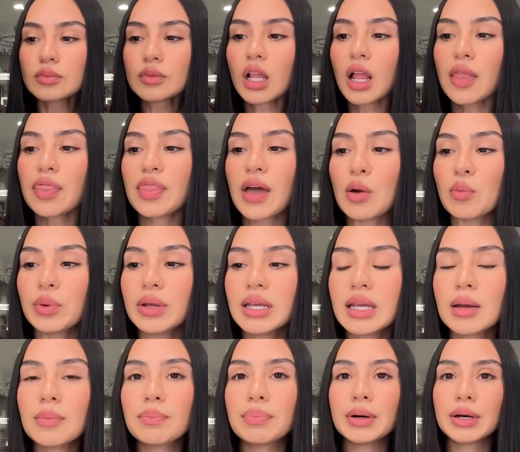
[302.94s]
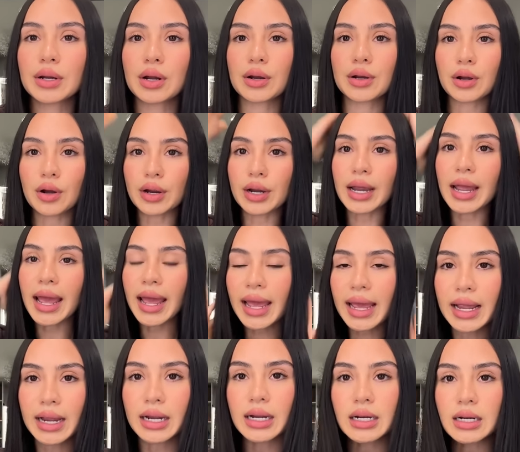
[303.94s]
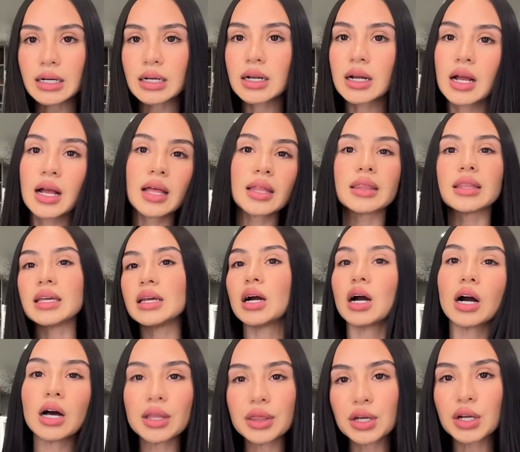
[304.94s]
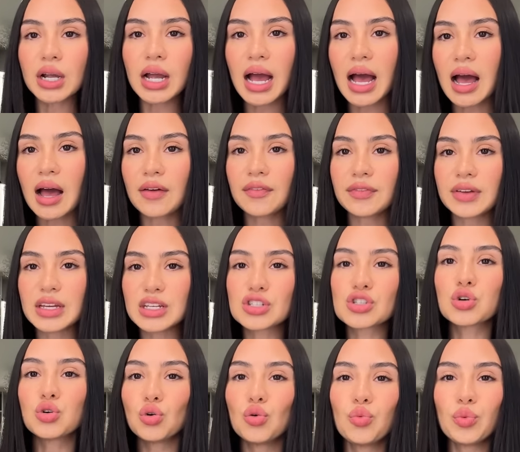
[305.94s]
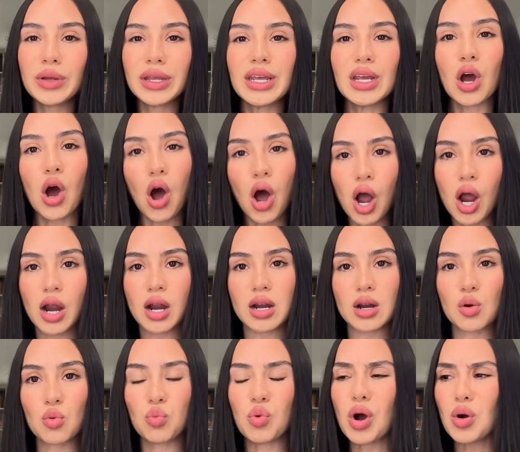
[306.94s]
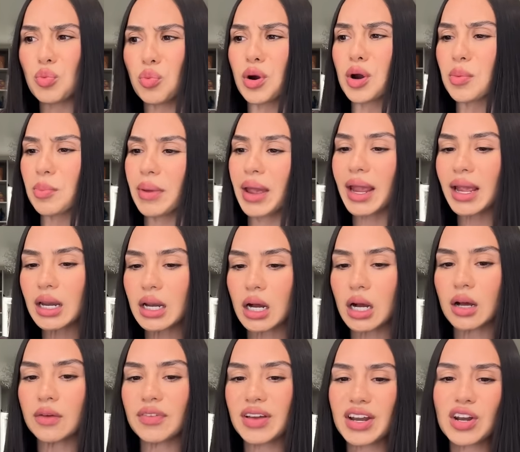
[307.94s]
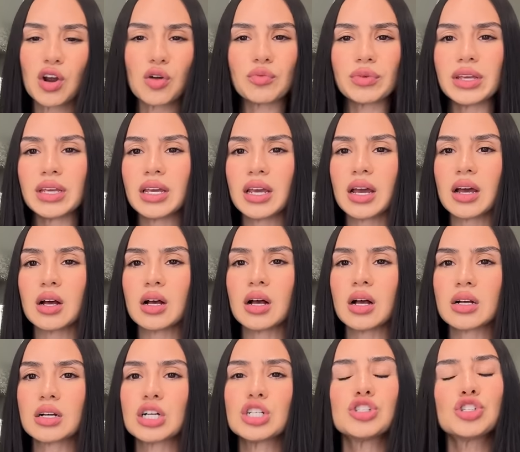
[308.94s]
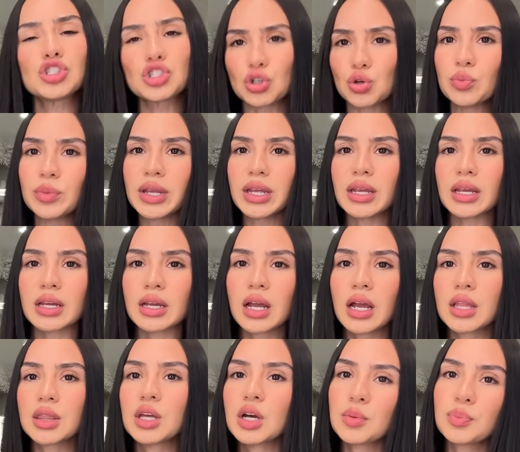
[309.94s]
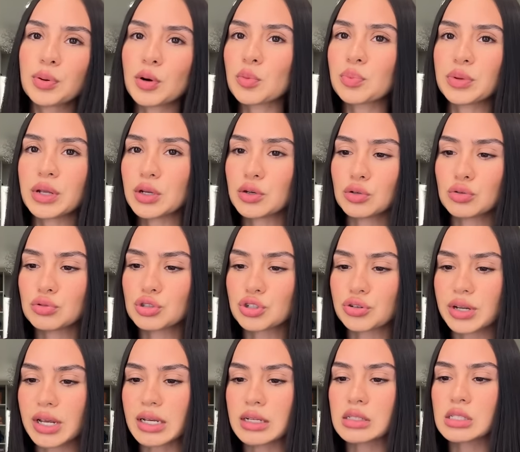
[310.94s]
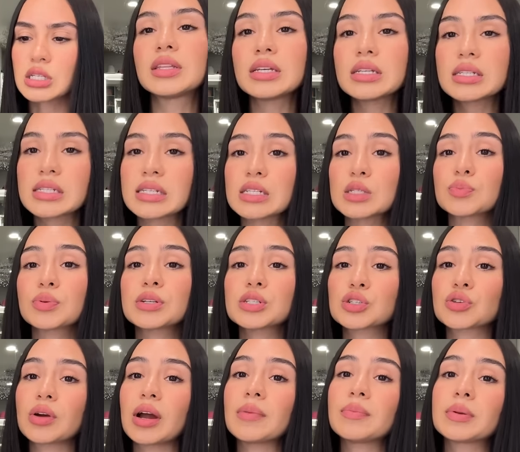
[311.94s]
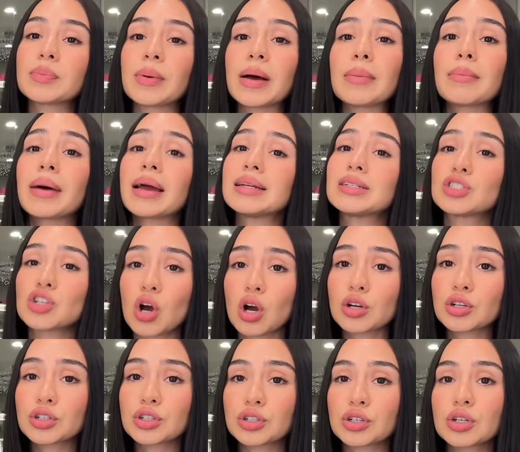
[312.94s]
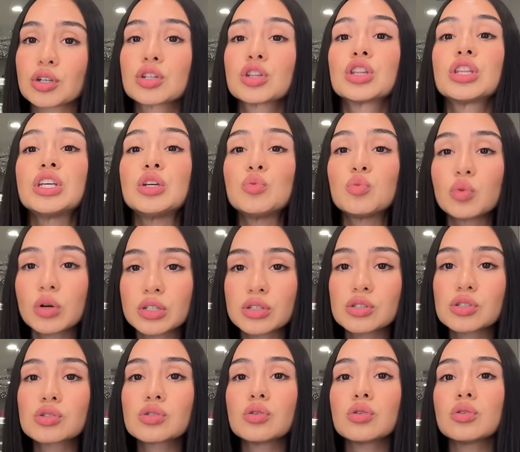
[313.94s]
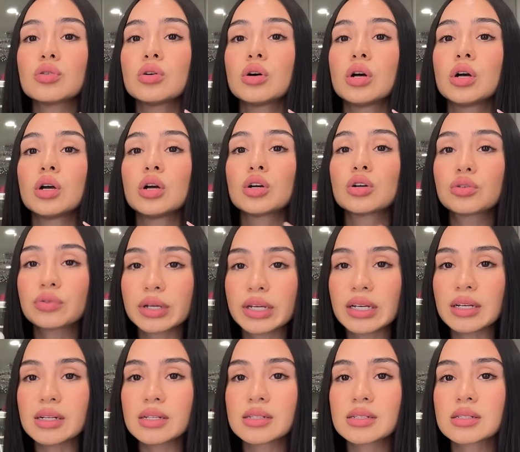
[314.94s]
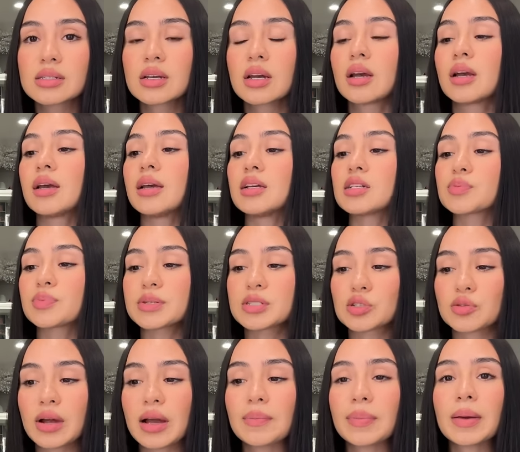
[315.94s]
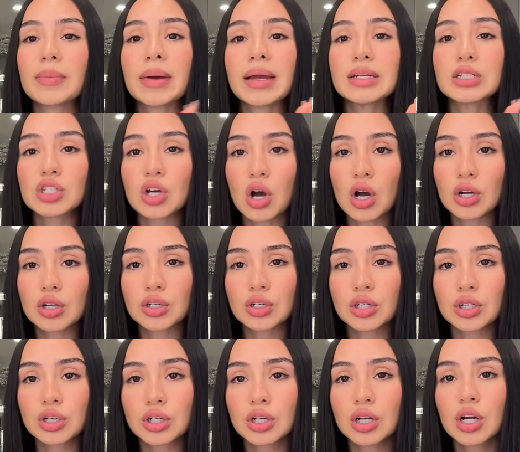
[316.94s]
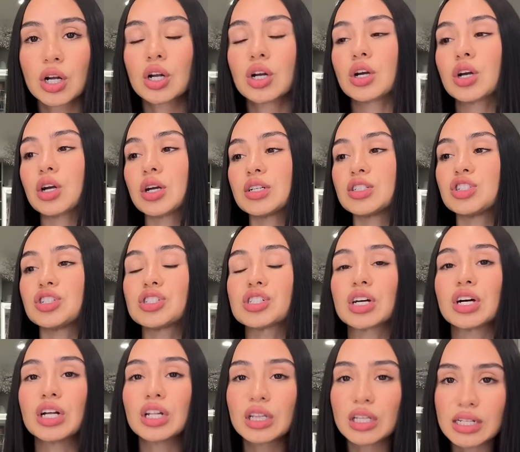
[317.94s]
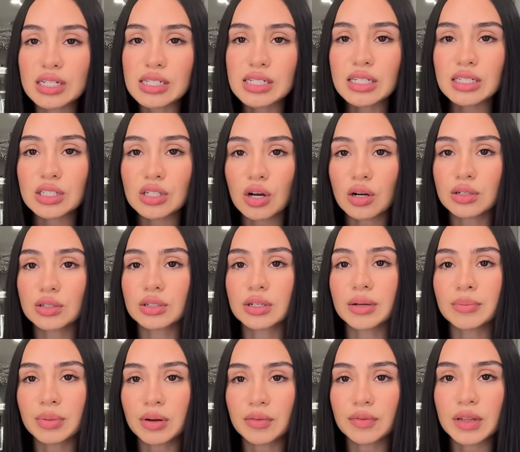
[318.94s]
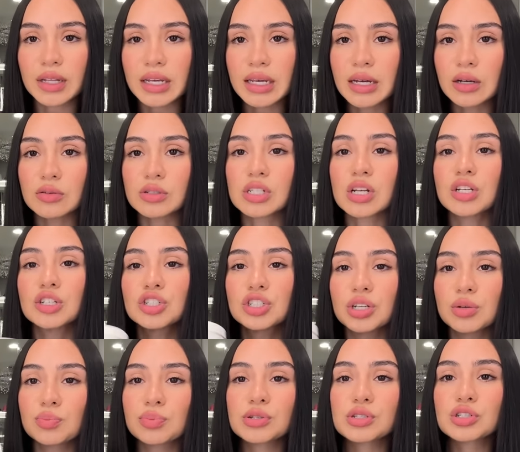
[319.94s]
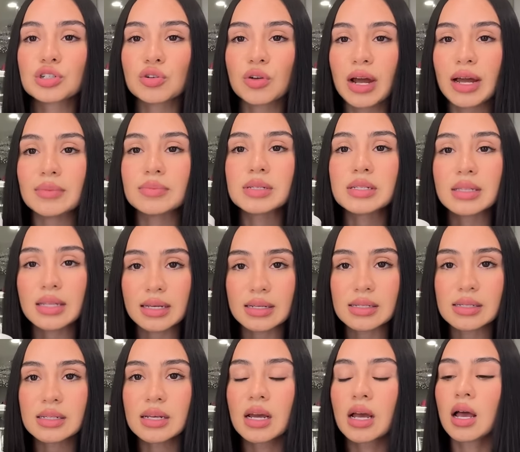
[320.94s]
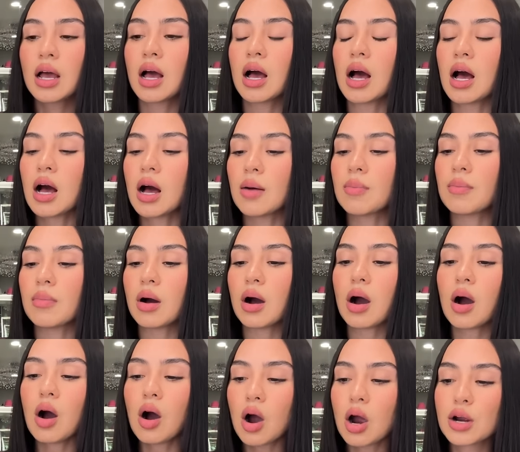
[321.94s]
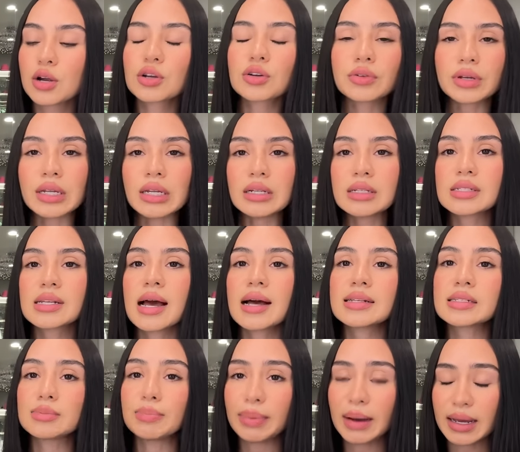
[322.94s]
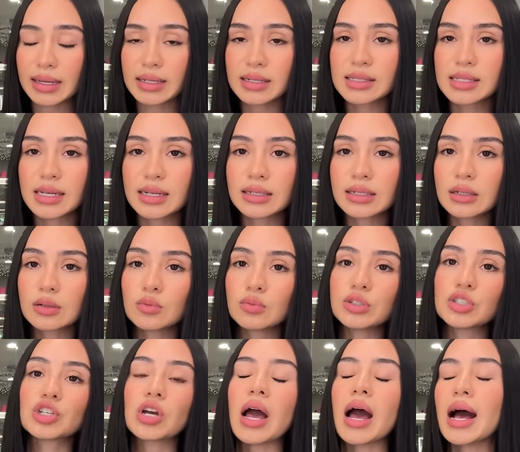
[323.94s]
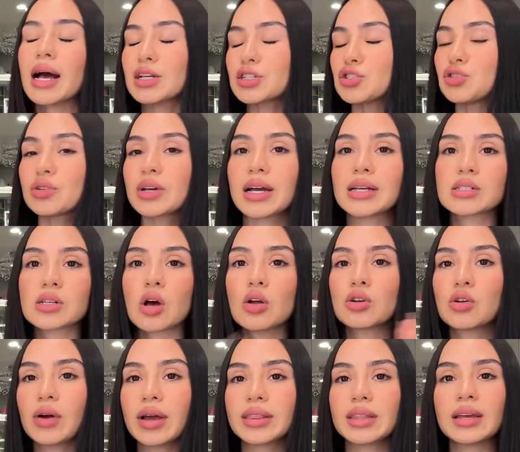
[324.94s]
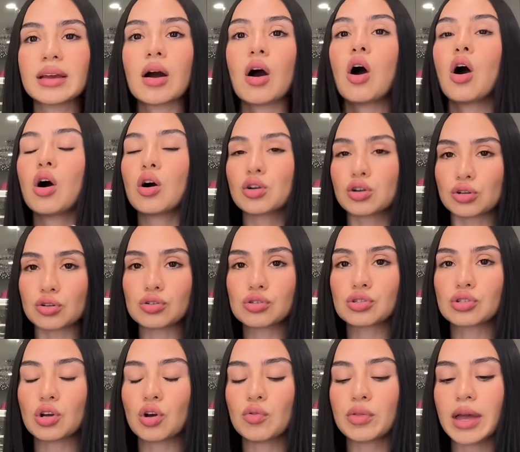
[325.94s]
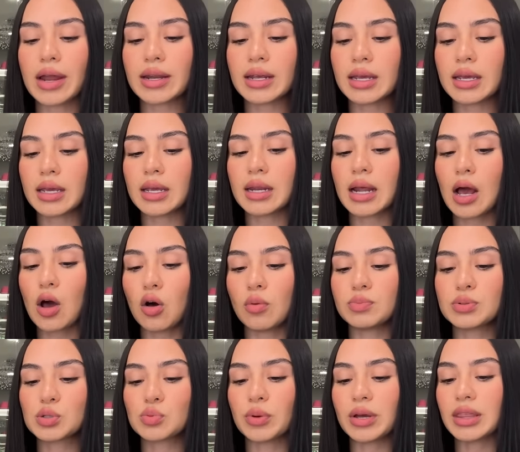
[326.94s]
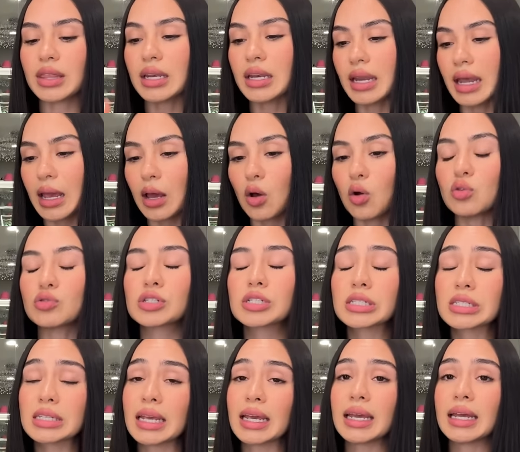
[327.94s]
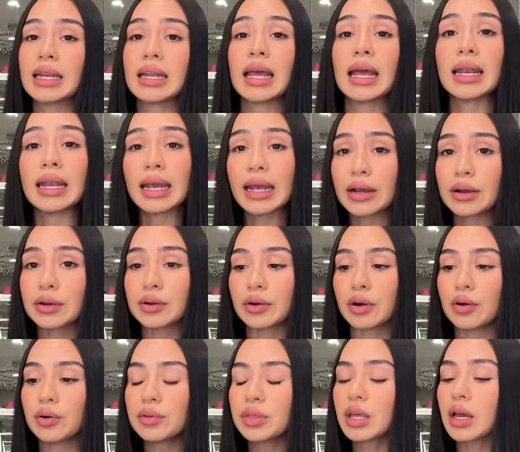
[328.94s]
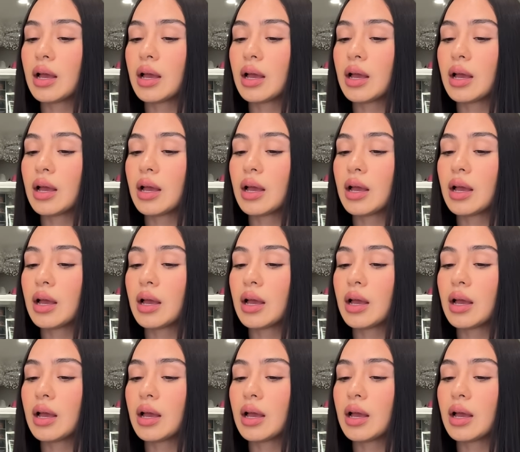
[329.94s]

that we can put on our hair. The other half is who we are, what we're made of, and are we consuming the appropriate nutrients. This is prescribed by my doctor. The One Soul Greens is prescribed by my doctor. She's a holistic doctor in Beverly Hills. She prescribes this. Our greens has biotin, which, as you guys all know, I think all girls know that it helps with nail, skin, and hair growth.